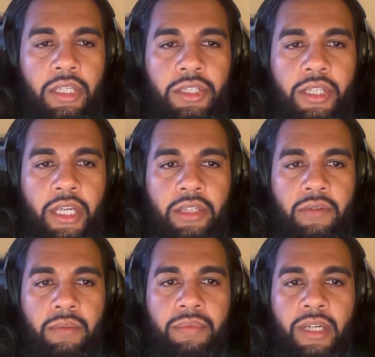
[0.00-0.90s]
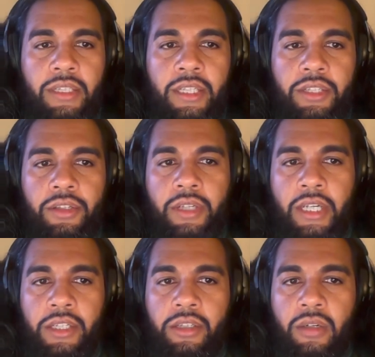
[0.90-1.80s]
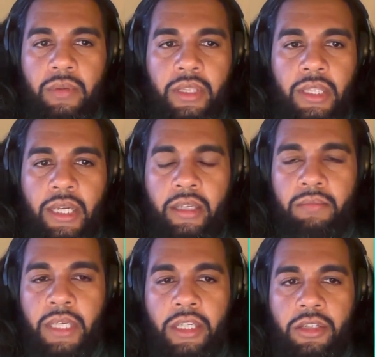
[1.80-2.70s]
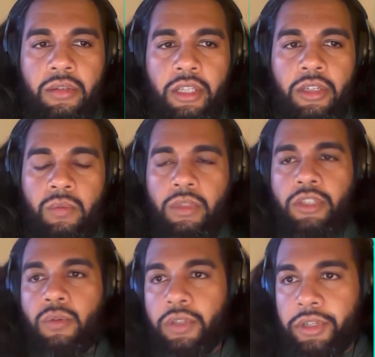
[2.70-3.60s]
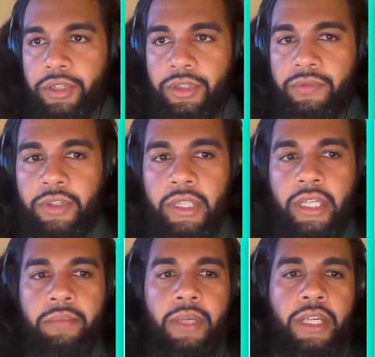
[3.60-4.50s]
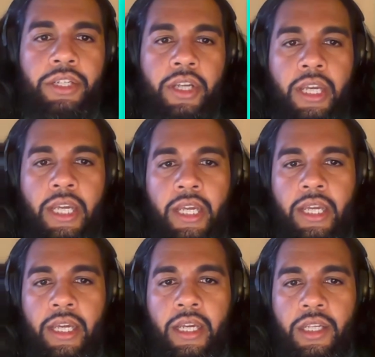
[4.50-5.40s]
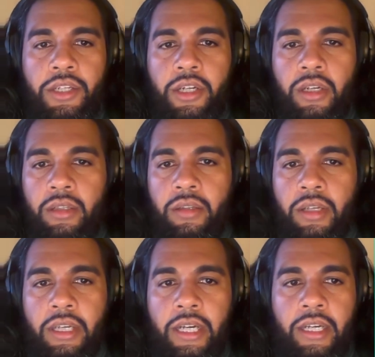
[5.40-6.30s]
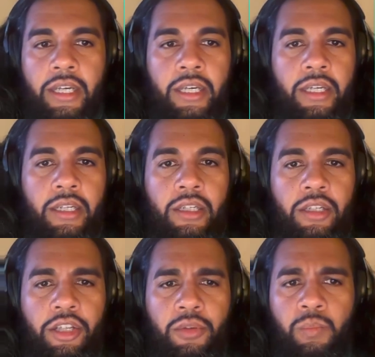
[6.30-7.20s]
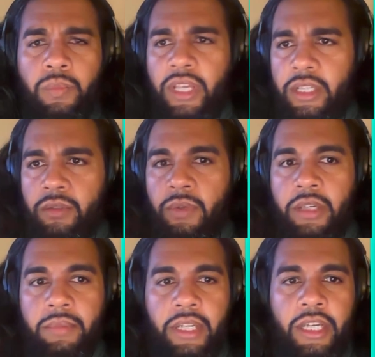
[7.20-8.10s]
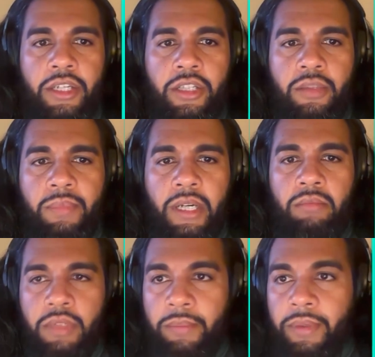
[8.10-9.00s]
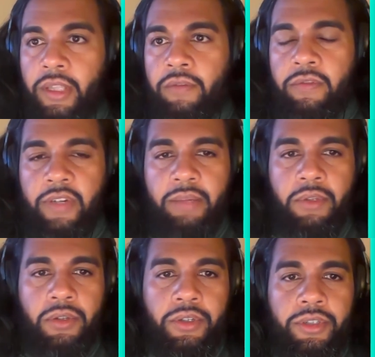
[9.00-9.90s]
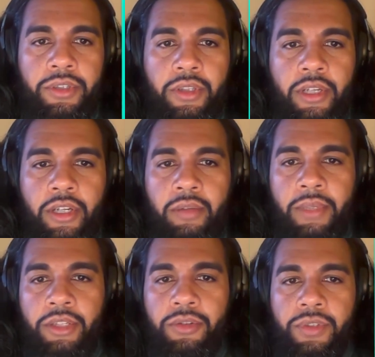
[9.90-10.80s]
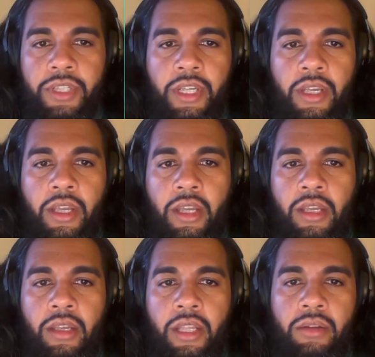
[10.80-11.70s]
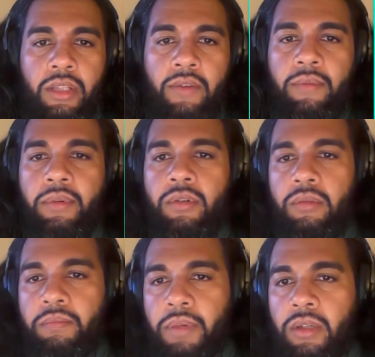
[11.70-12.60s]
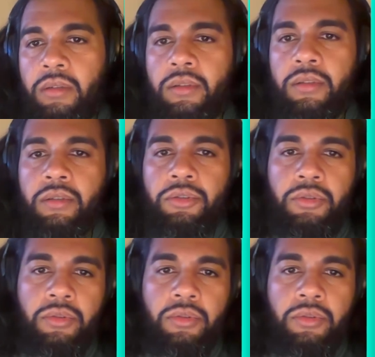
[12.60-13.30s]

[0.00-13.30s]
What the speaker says: each stage of the process, you kind of start with the landing page. You know, what tool are you going to use for your landing page? And he shared, his recommendations. But typically for vibe coders, they're going to be choosing either Lovable, Bolt,